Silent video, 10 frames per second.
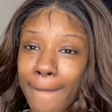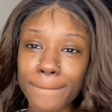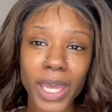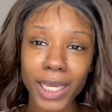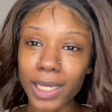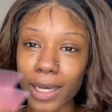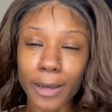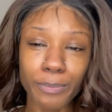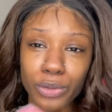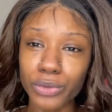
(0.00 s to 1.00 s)
makeup,
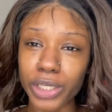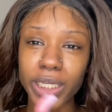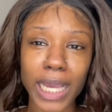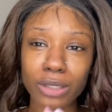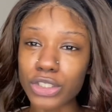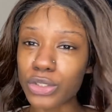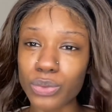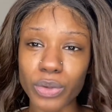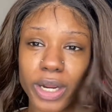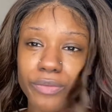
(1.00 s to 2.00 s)
beauty, how to,
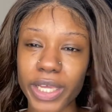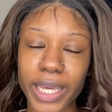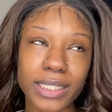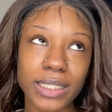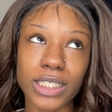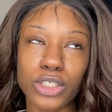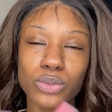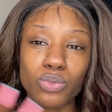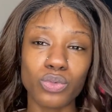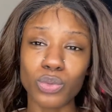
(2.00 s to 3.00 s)
whatever the case is,
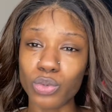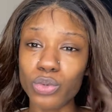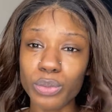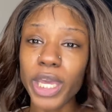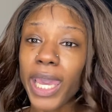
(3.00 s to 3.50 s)
whoop, whoop.